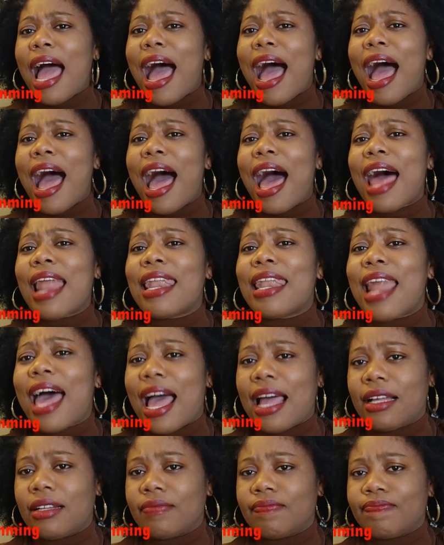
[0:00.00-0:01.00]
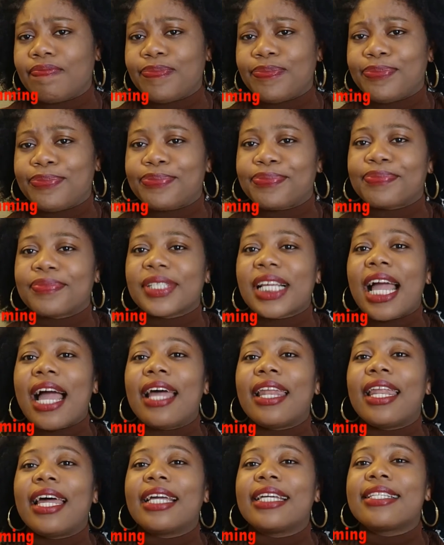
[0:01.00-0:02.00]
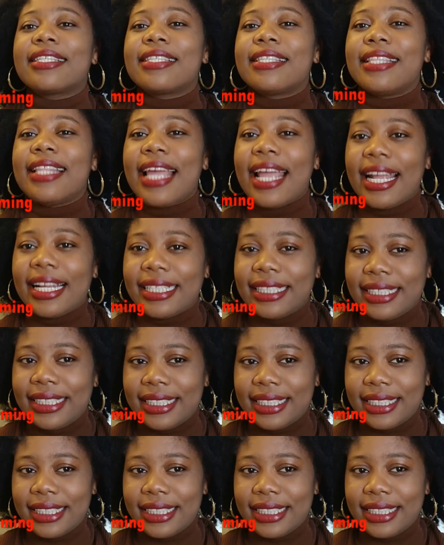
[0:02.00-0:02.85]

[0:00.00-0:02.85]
Allah is land.